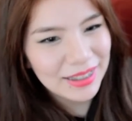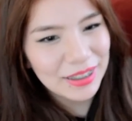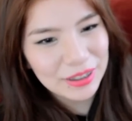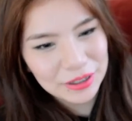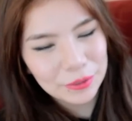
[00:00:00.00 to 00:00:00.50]

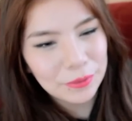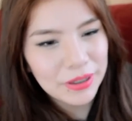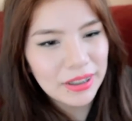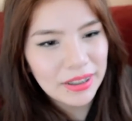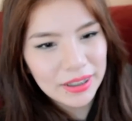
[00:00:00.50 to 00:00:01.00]
This is a
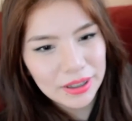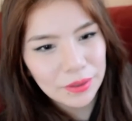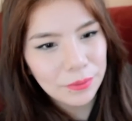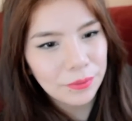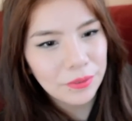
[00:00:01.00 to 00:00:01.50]
really
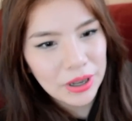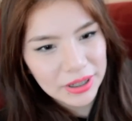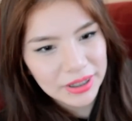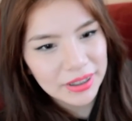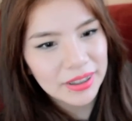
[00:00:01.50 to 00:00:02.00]
fun